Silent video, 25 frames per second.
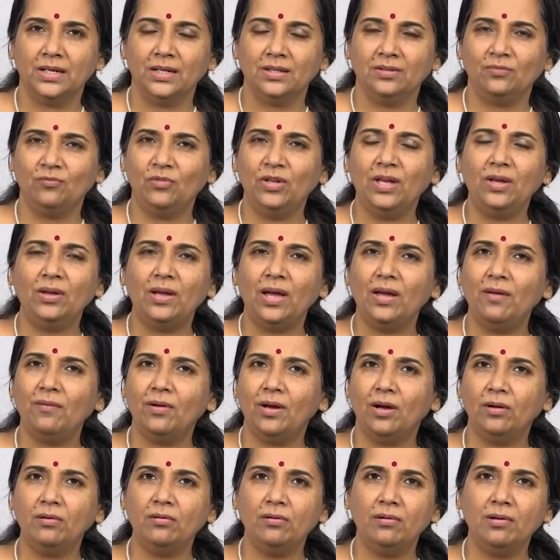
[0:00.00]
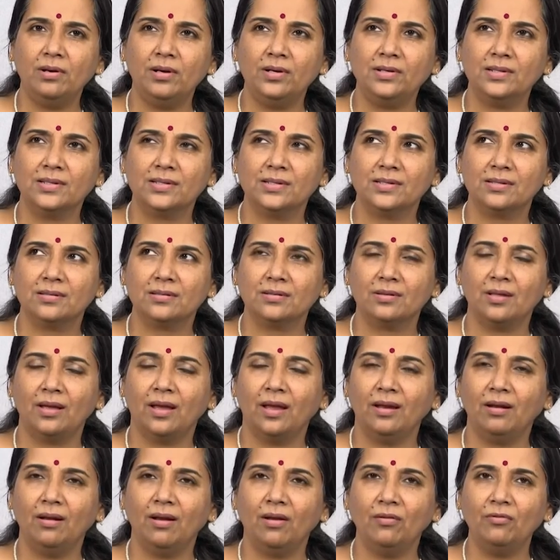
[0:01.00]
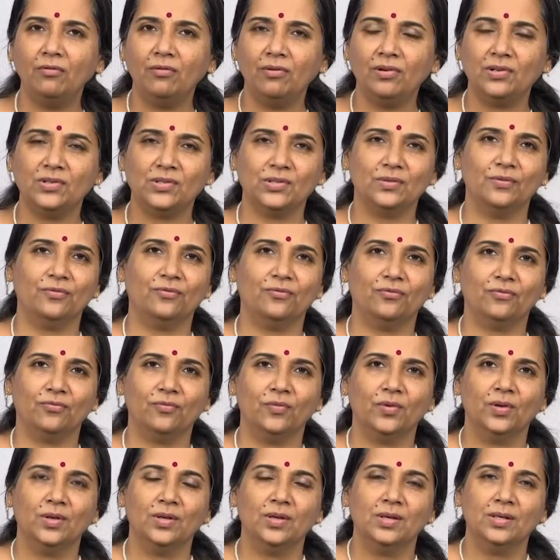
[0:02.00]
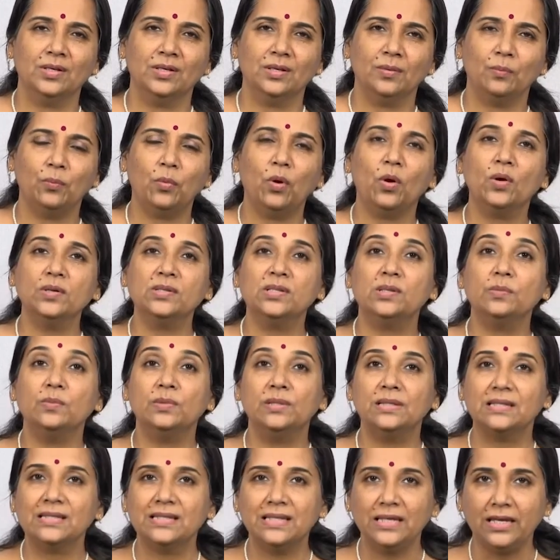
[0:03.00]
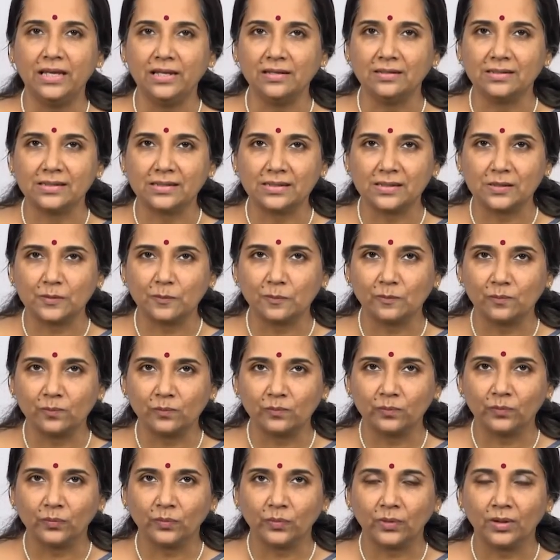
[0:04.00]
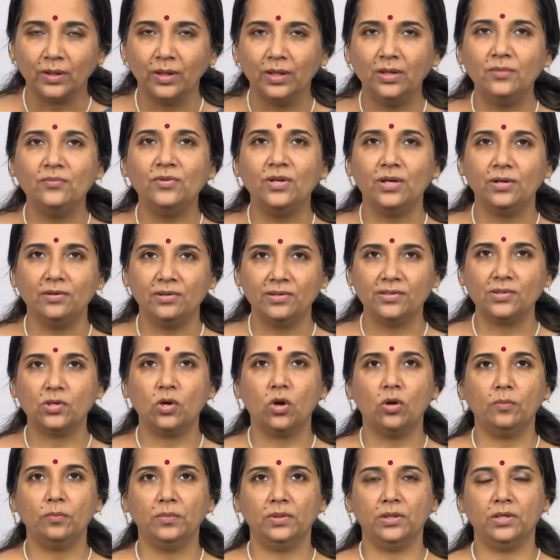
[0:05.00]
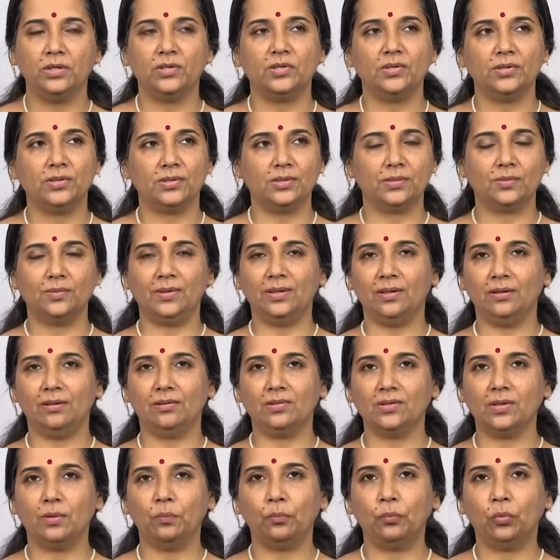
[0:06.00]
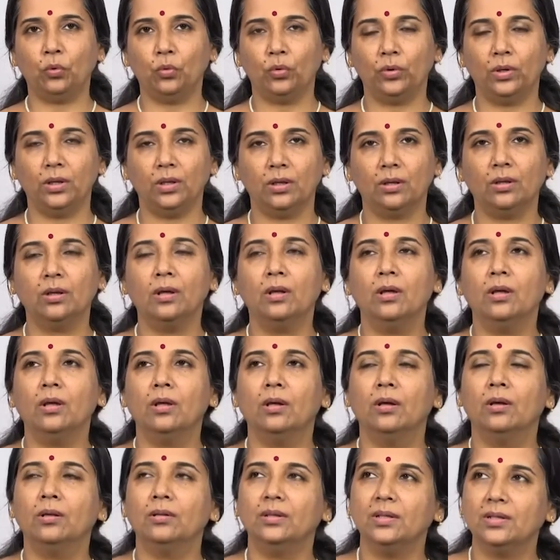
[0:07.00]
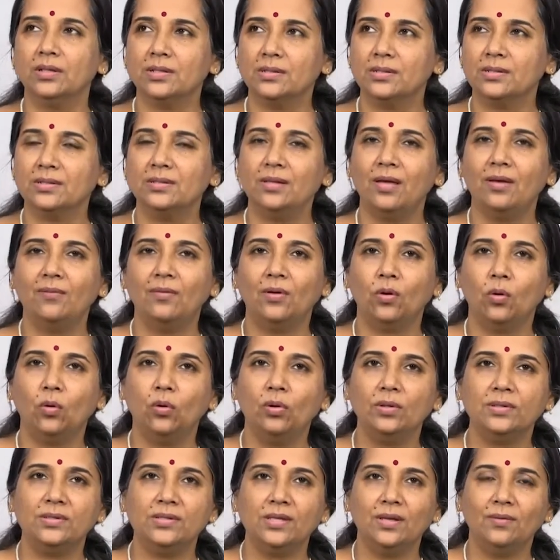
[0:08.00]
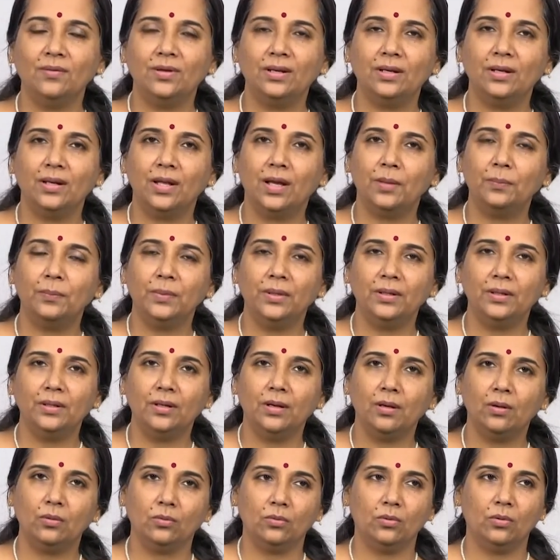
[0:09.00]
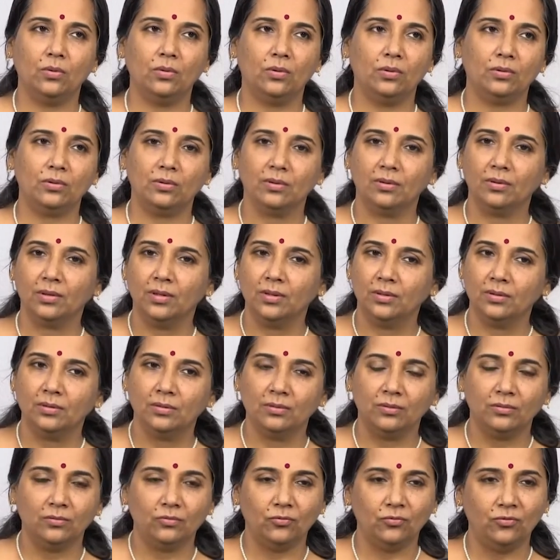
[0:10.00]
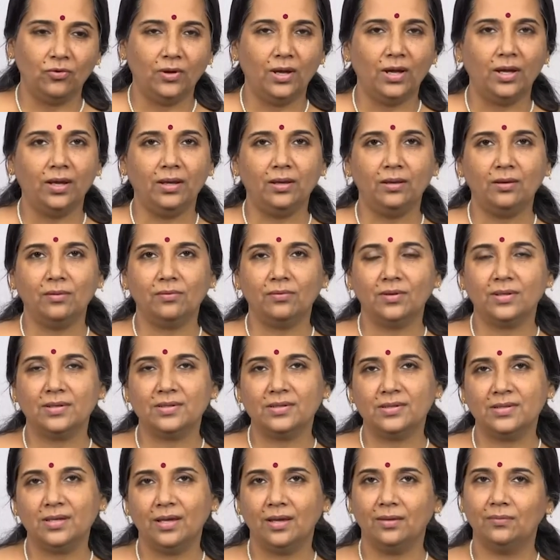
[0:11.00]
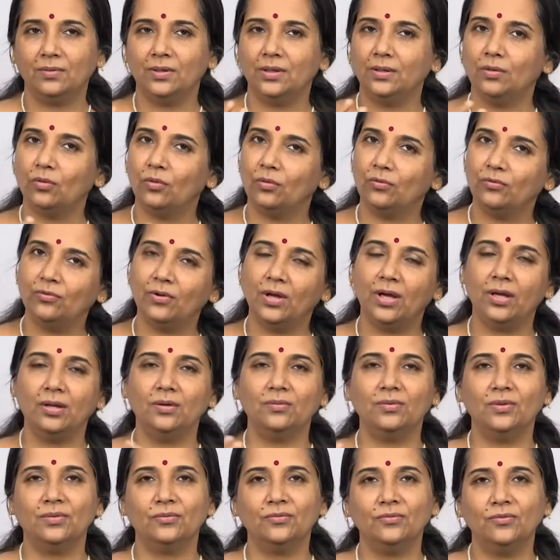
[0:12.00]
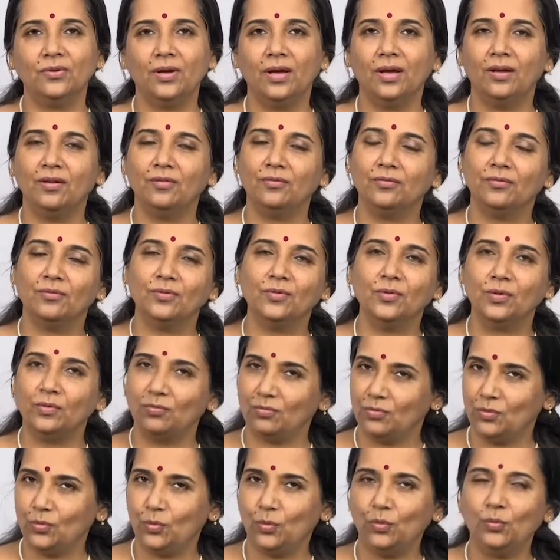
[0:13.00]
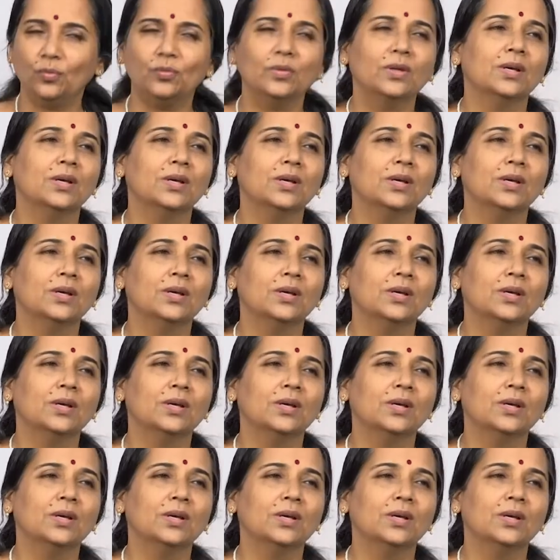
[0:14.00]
we have hundreds and hundreds of possible scales in various combinations, whether sampurna, that is seven, all seven up and down, or five and seven, or five and five, you know,